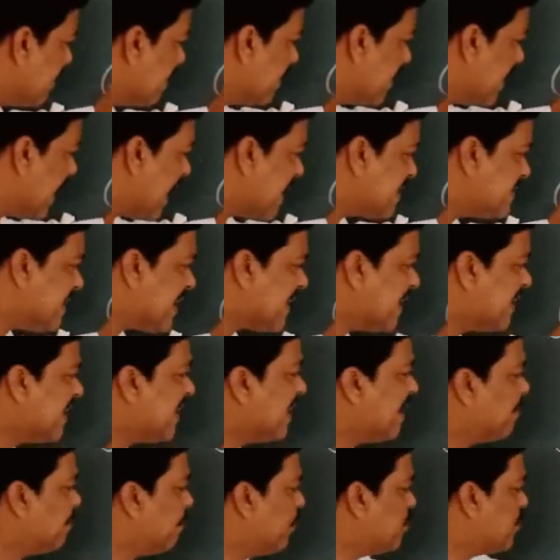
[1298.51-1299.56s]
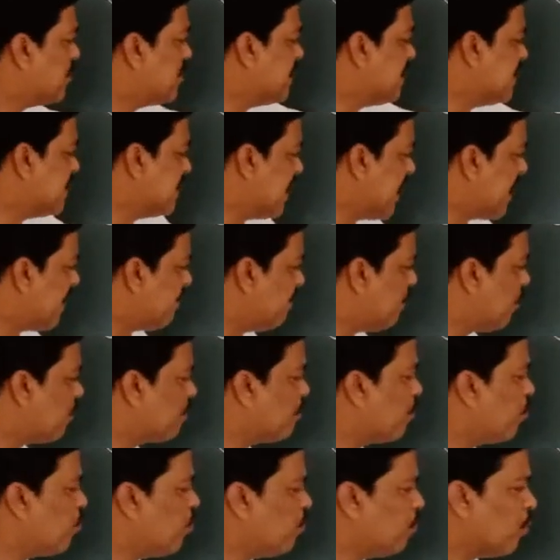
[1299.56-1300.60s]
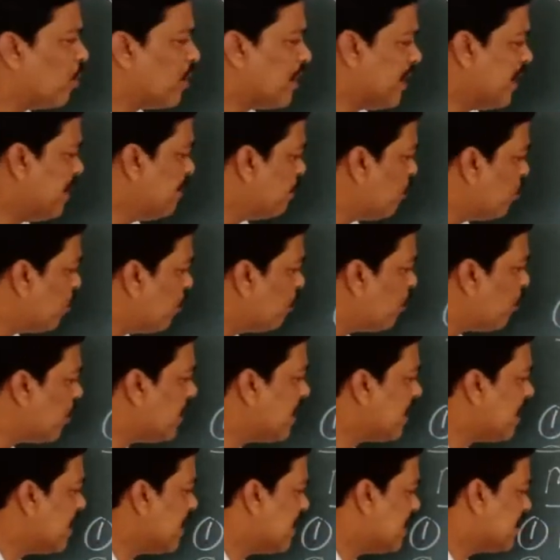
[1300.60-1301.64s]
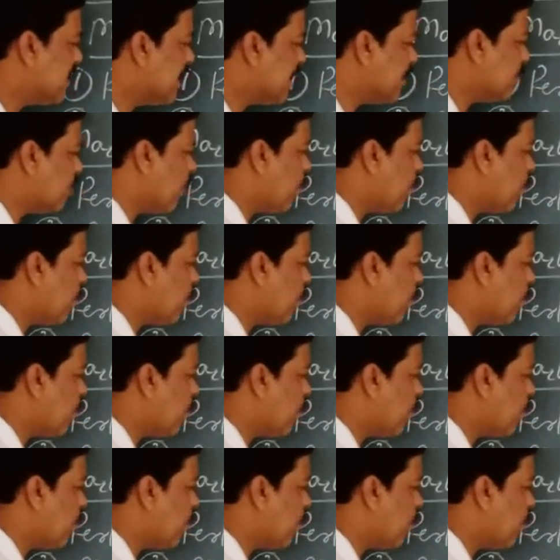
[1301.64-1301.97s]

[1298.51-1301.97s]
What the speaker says: Exactly opposite is there for monopoly. In monopoly, there is